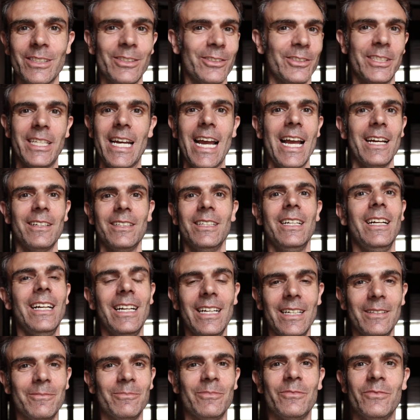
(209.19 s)
They just get
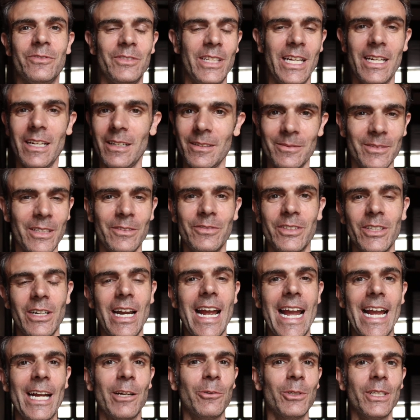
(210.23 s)
they're, if they're
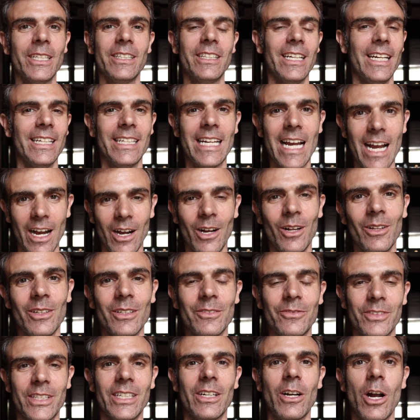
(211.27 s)
angry they yell
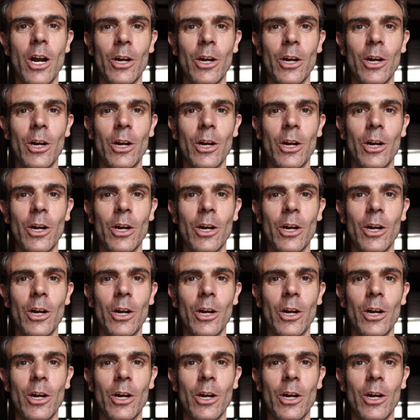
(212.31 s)
if they're